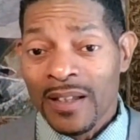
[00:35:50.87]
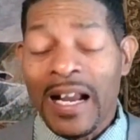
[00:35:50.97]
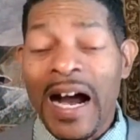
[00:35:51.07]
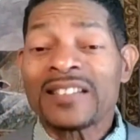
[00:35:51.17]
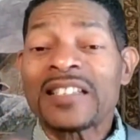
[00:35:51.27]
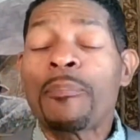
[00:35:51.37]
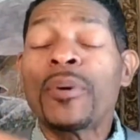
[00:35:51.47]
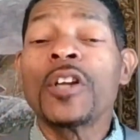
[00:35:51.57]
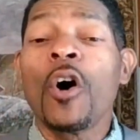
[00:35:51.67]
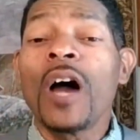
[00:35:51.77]
God said,
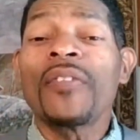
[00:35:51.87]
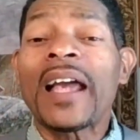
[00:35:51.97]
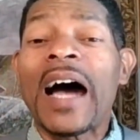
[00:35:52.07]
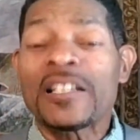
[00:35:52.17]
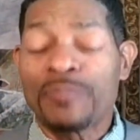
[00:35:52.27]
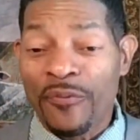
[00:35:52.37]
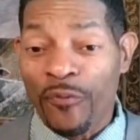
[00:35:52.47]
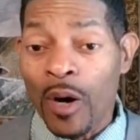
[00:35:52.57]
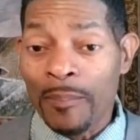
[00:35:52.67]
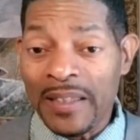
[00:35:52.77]
Put no other gods
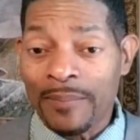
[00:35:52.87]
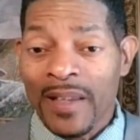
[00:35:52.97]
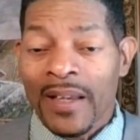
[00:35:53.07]
before me.